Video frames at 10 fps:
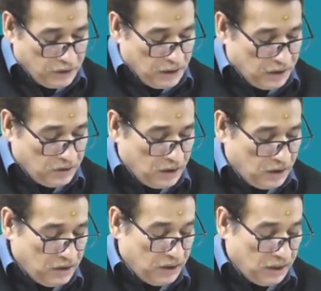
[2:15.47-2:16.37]
That is the
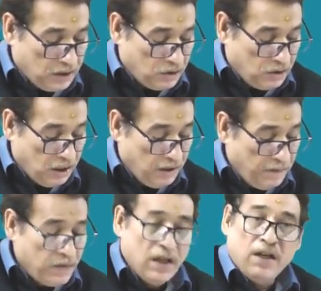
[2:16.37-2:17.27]
reason actually
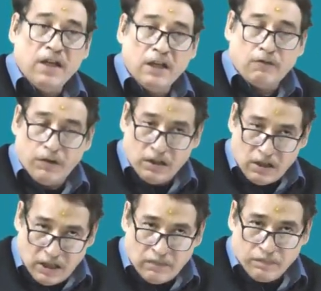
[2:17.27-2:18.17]
it will
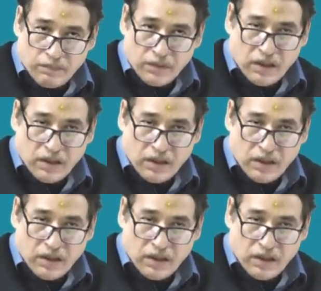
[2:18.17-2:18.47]
come